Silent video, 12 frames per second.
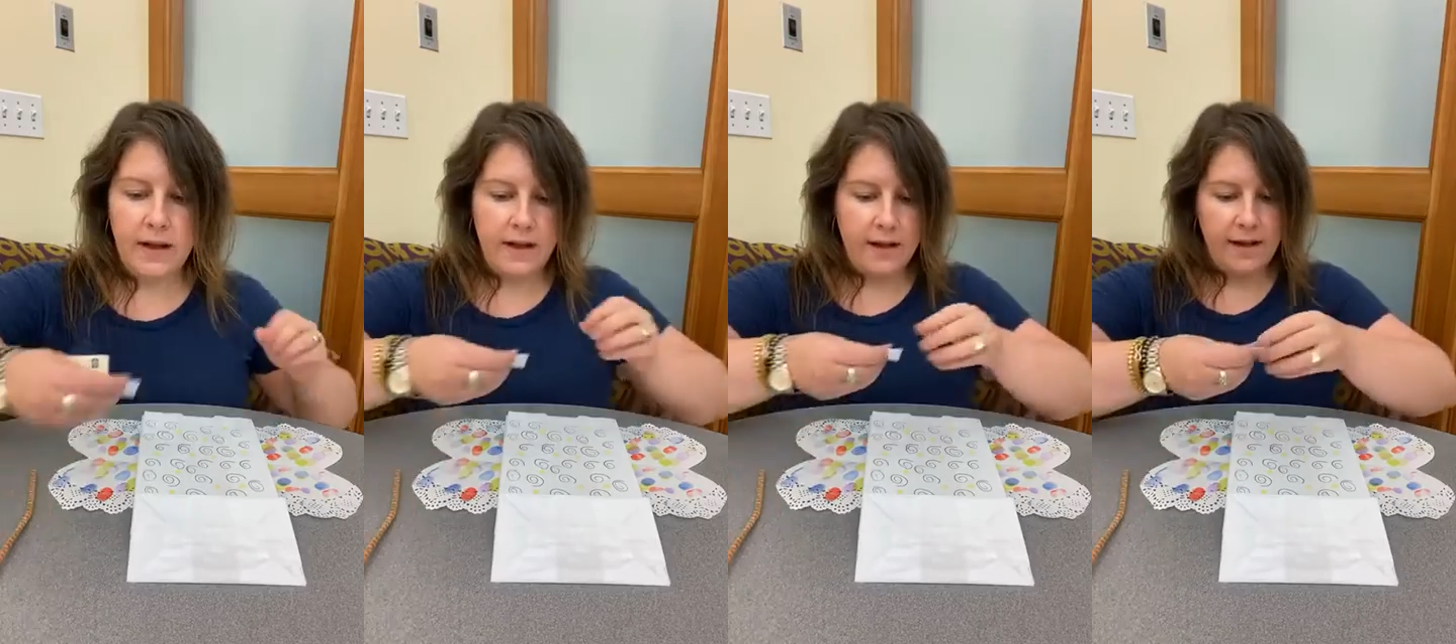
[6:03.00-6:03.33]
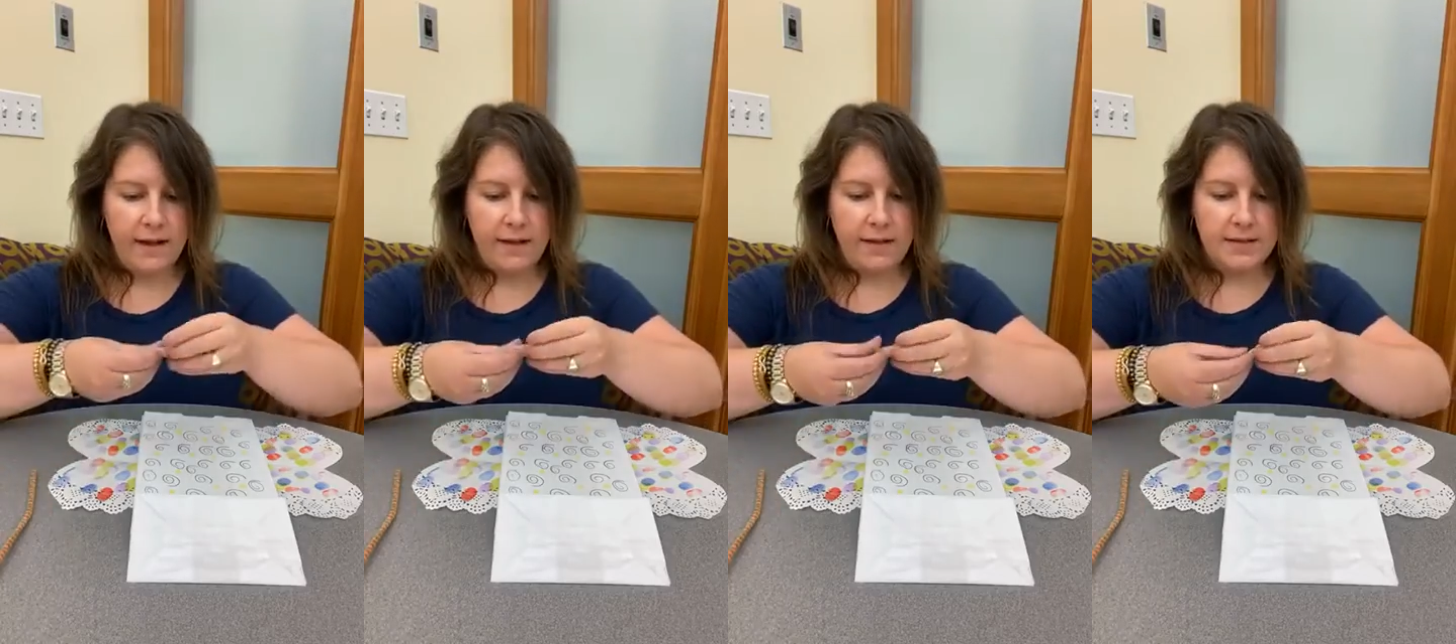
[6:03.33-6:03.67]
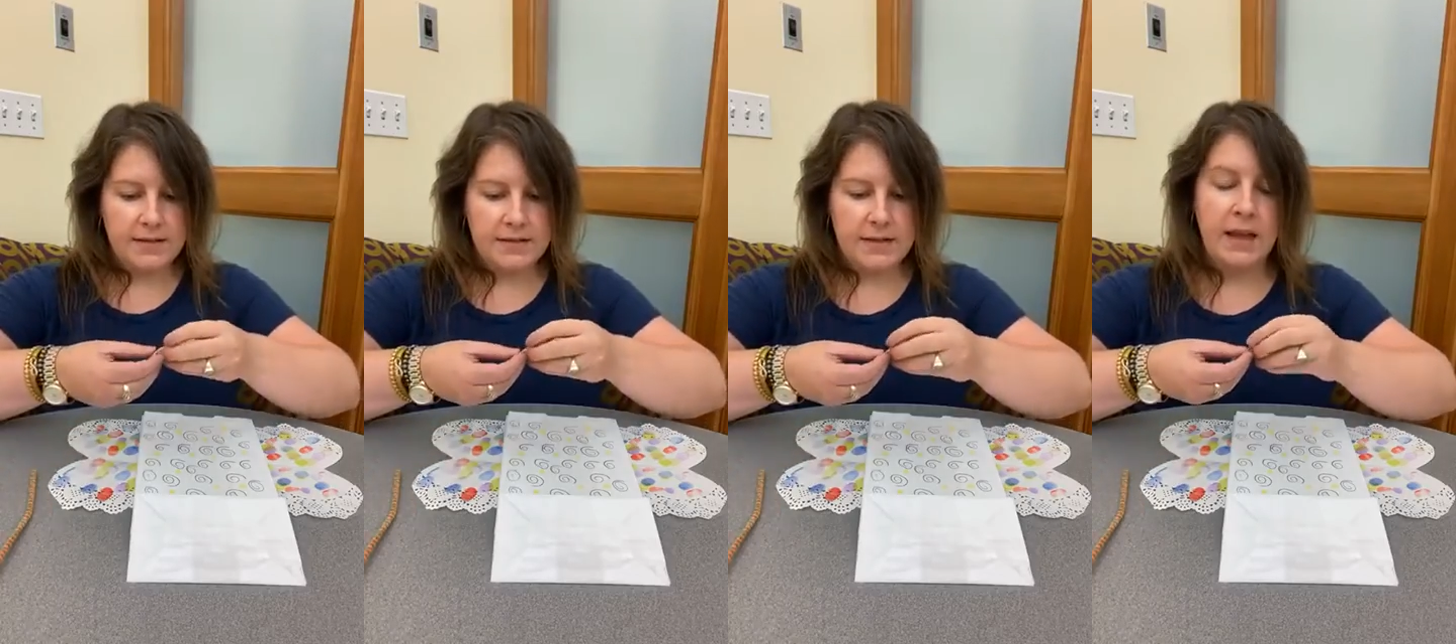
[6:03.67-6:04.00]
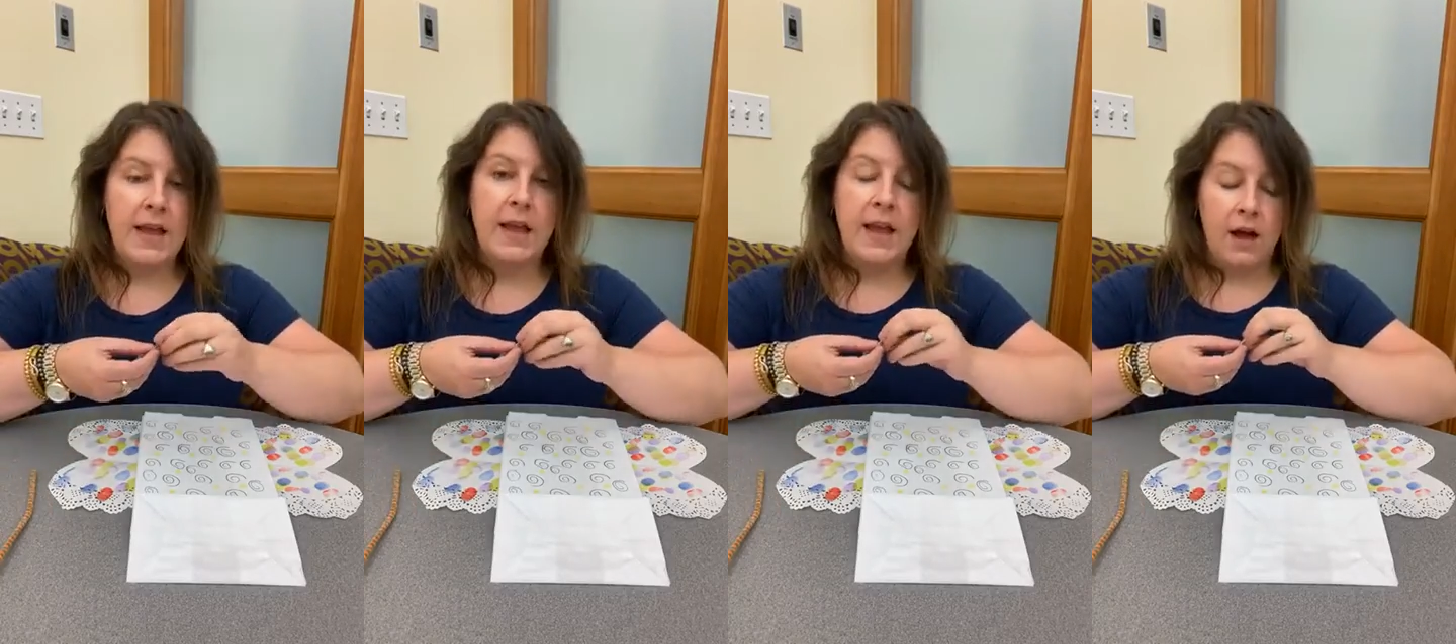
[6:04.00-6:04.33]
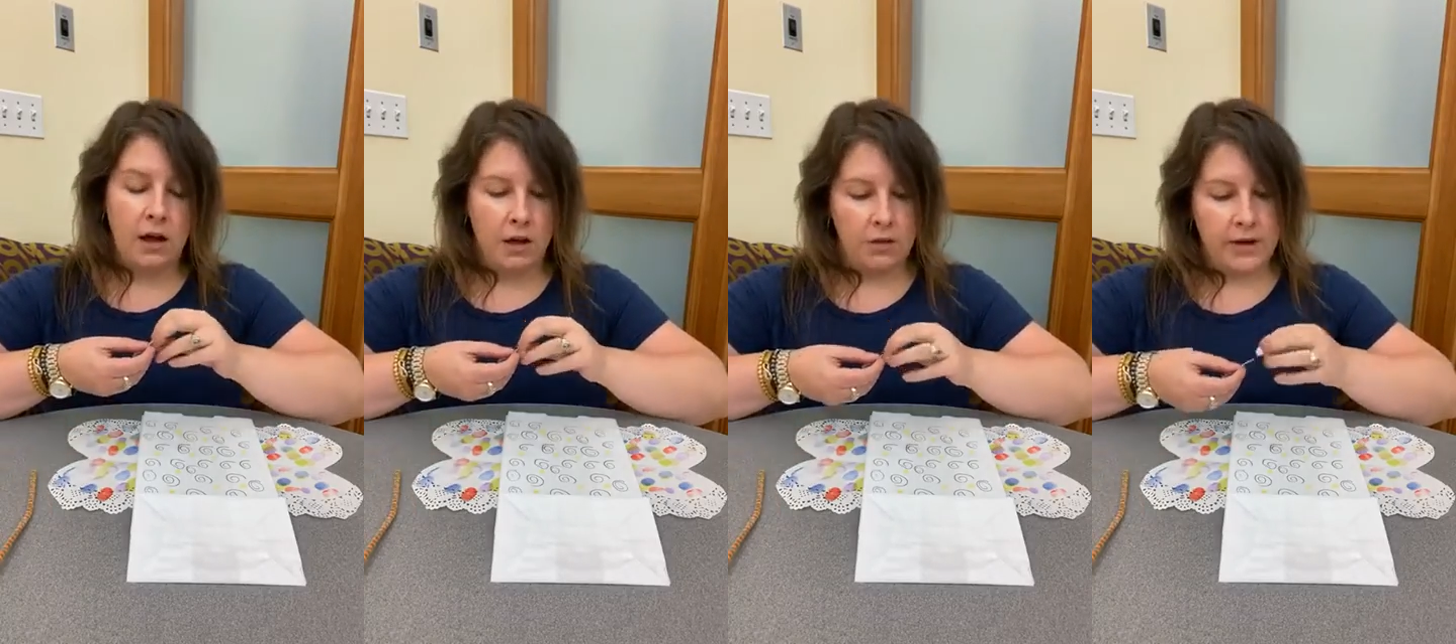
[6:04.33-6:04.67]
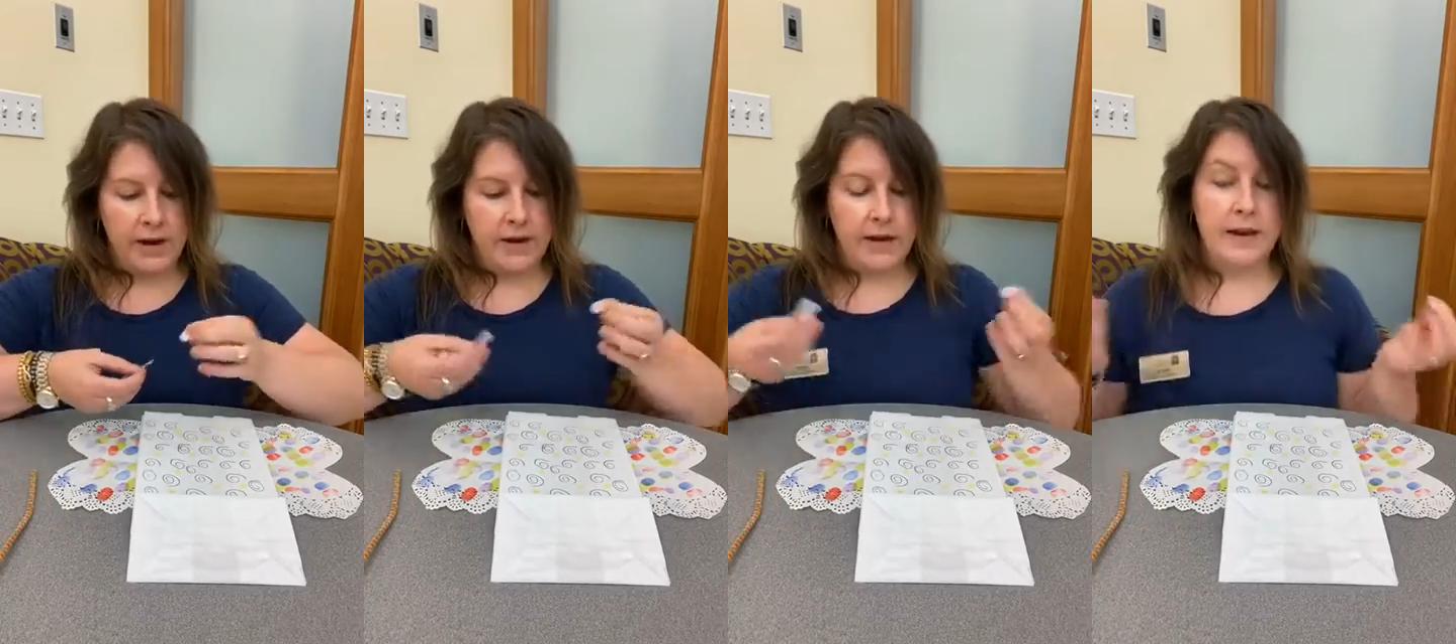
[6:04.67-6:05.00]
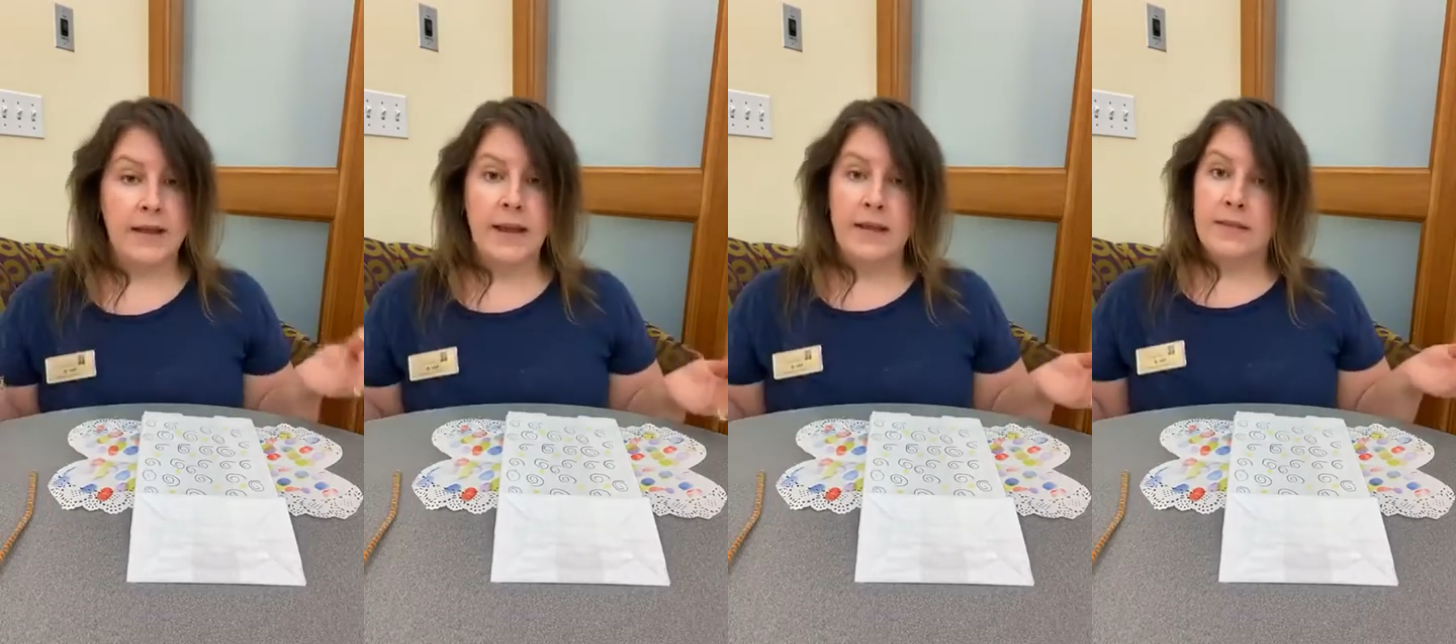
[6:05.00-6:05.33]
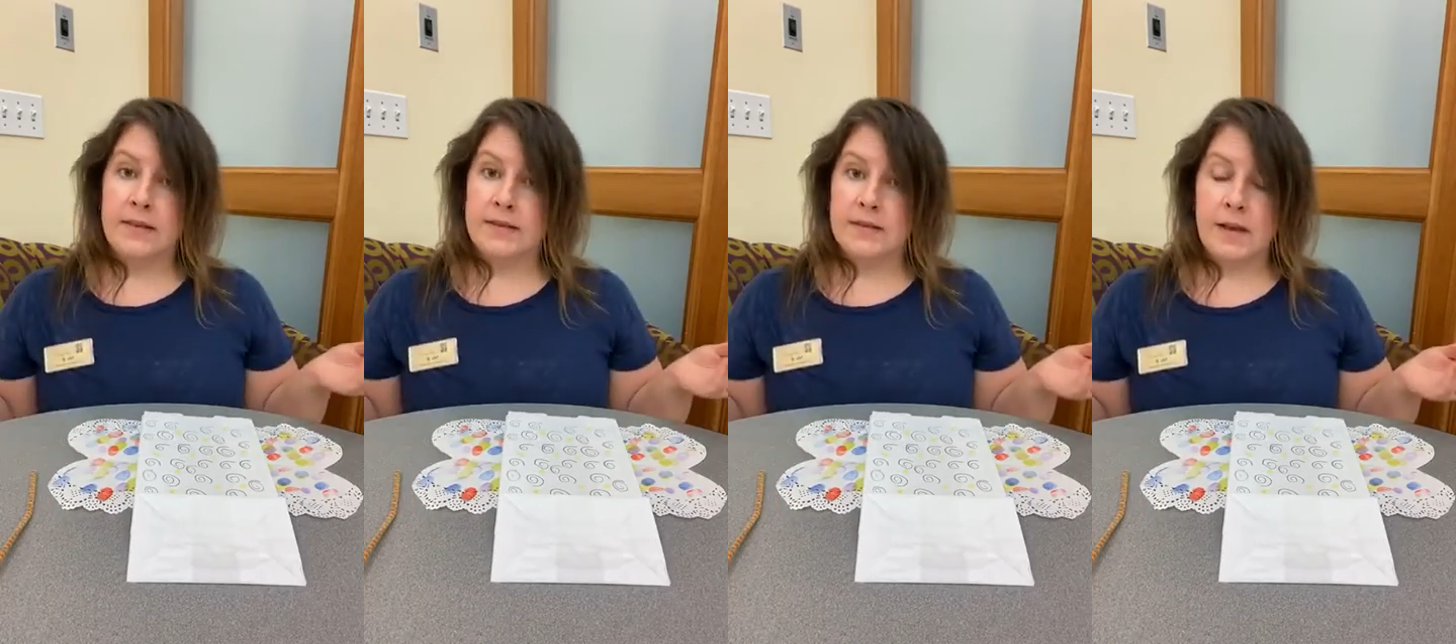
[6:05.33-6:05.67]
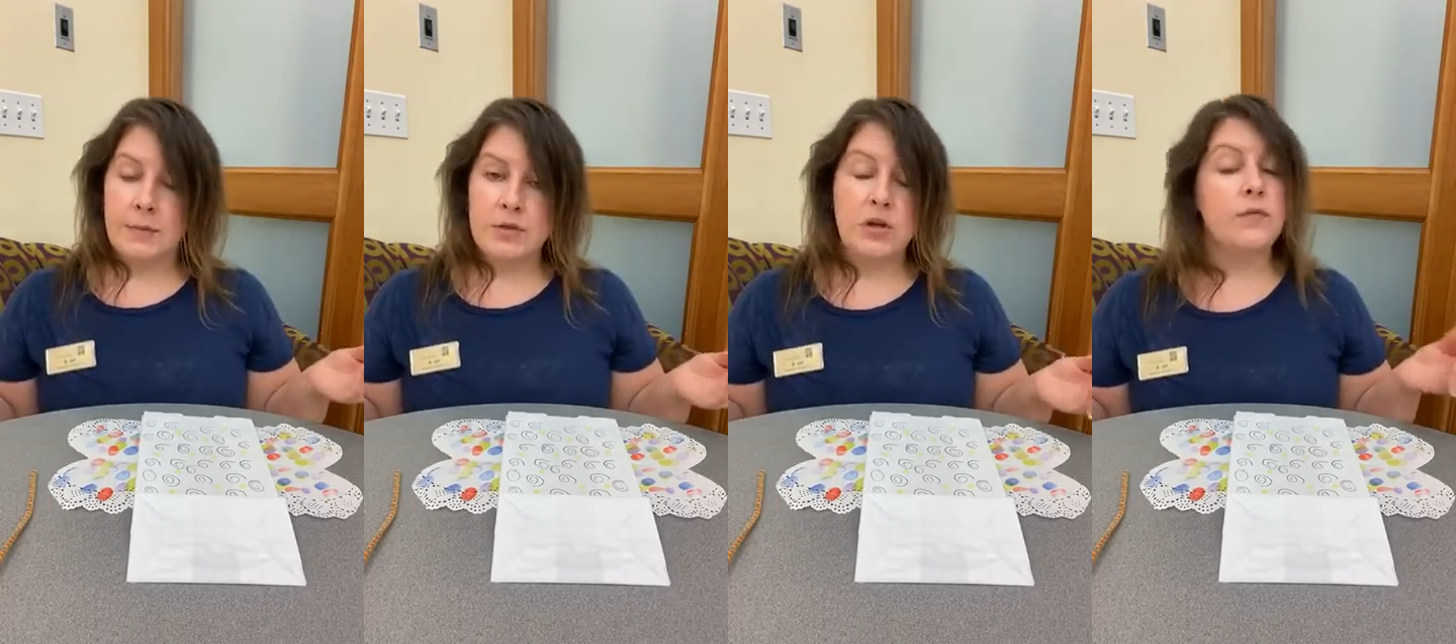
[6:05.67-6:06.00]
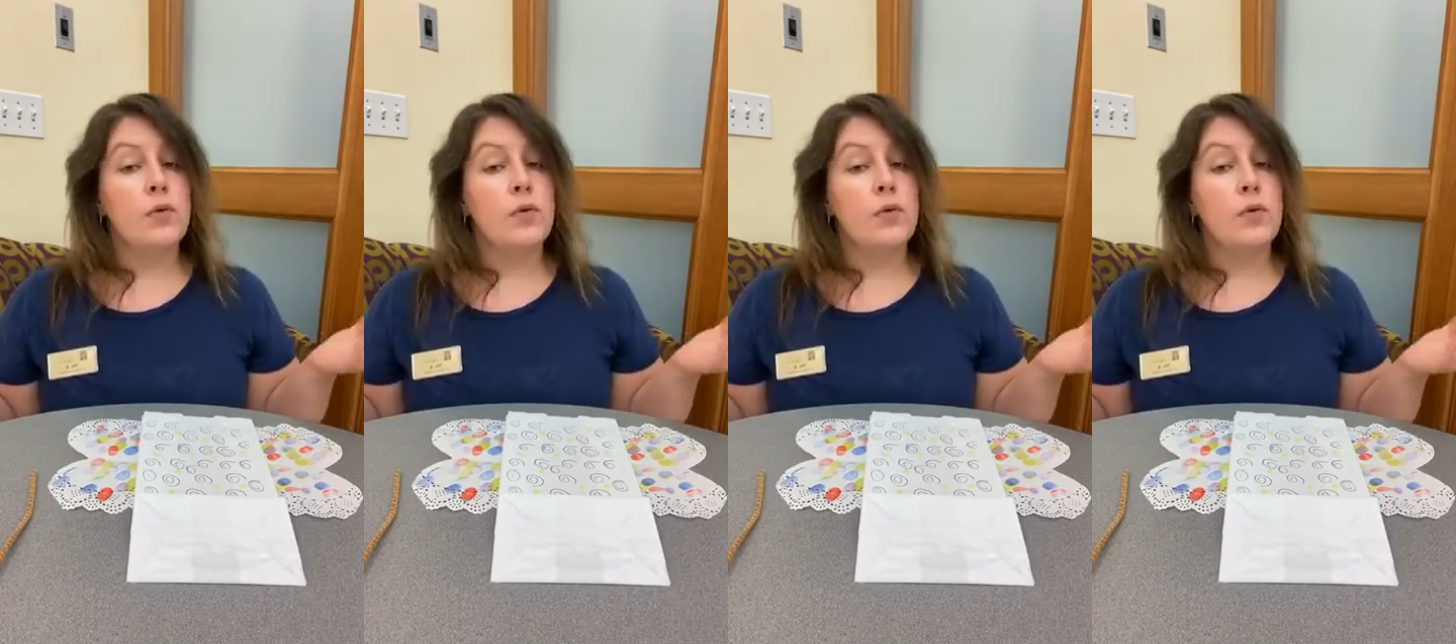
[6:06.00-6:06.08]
eyes. All right, and again, this is up to you.